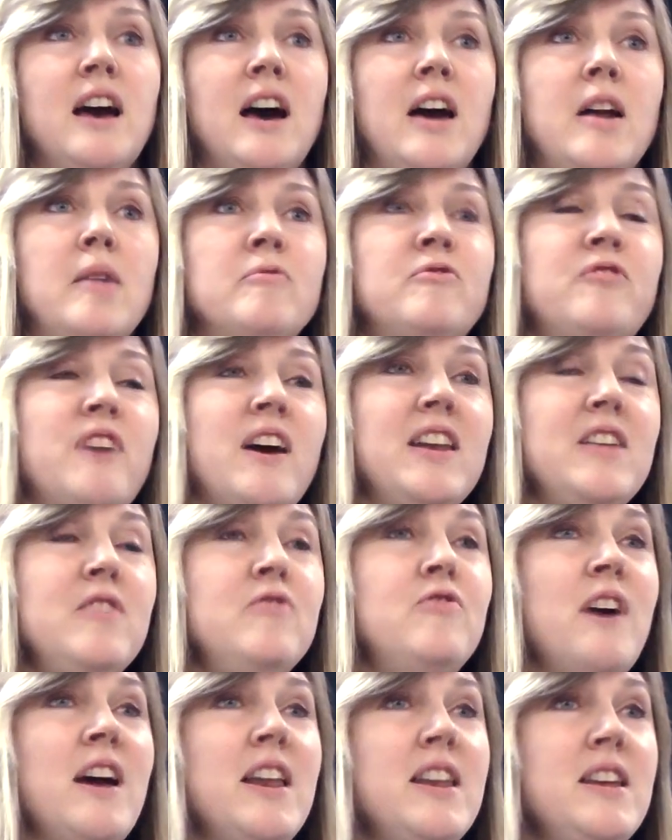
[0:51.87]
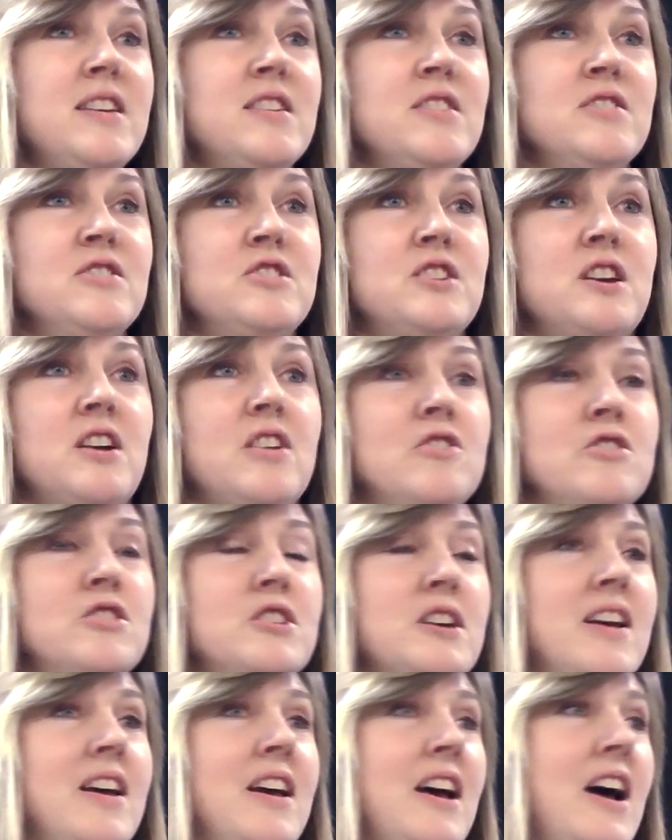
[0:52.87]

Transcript: and I'm very, very concerned,